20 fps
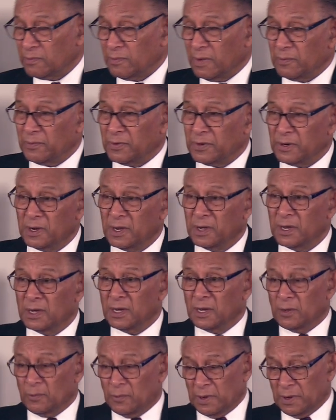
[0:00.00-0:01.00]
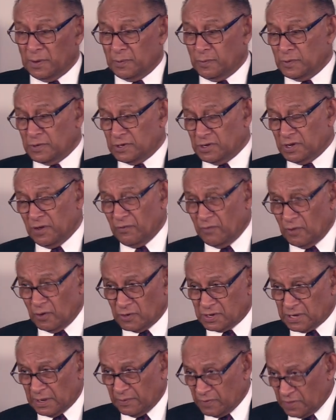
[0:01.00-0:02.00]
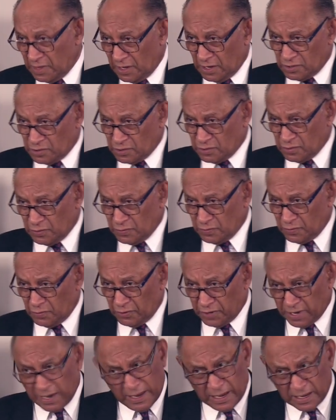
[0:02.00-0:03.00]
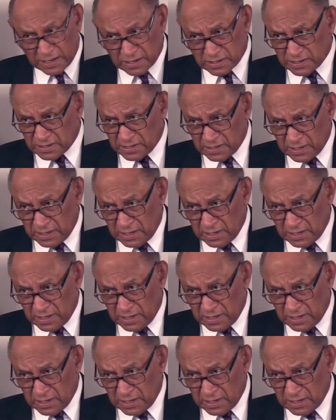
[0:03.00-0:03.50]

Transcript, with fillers: remember, we, we're giving you some things to look at.